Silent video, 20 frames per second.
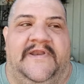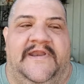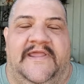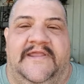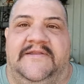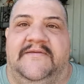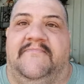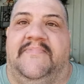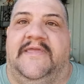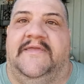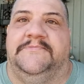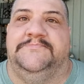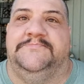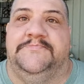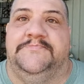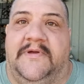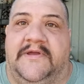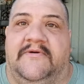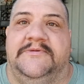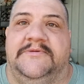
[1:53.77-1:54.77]
be
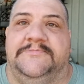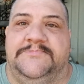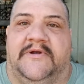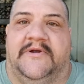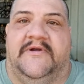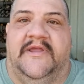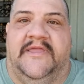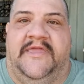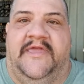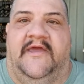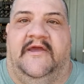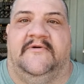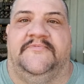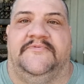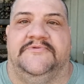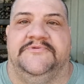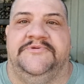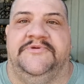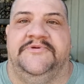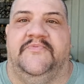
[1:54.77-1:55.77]
very, very
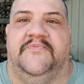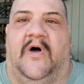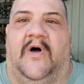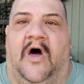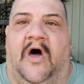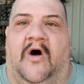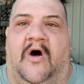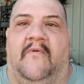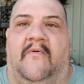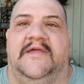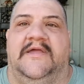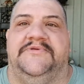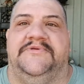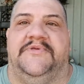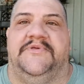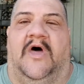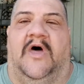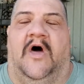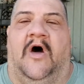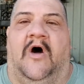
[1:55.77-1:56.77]
careful to
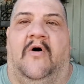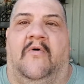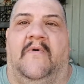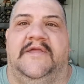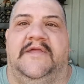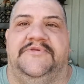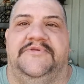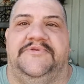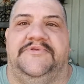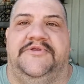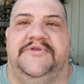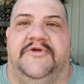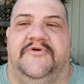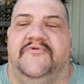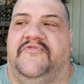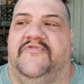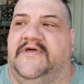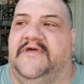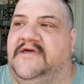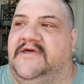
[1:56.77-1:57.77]
always
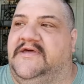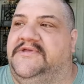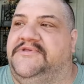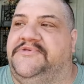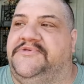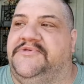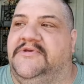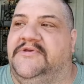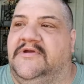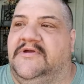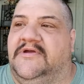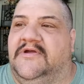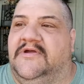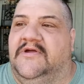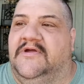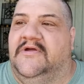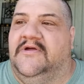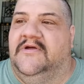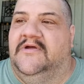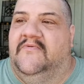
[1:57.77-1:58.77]
do this.
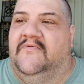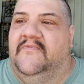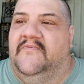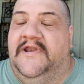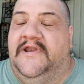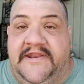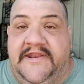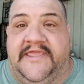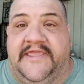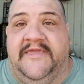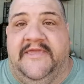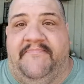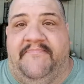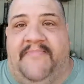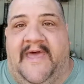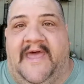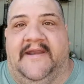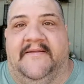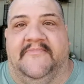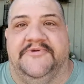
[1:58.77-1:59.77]
We need to keep
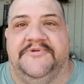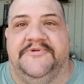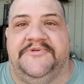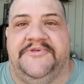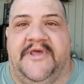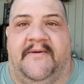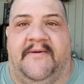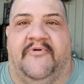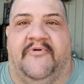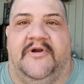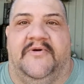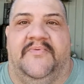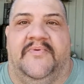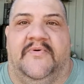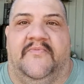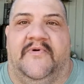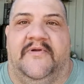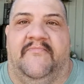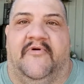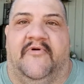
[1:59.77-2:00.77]
animals separate.
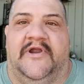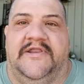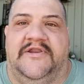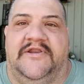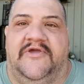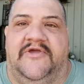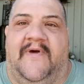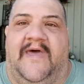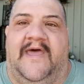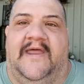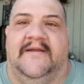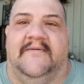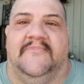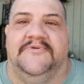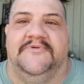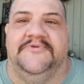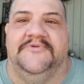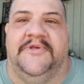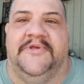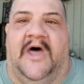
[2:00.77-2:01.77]
When we bring new
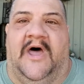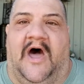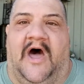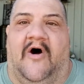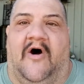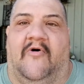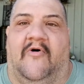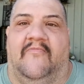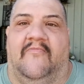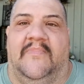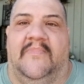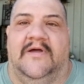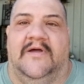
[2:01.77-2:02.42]
animals home,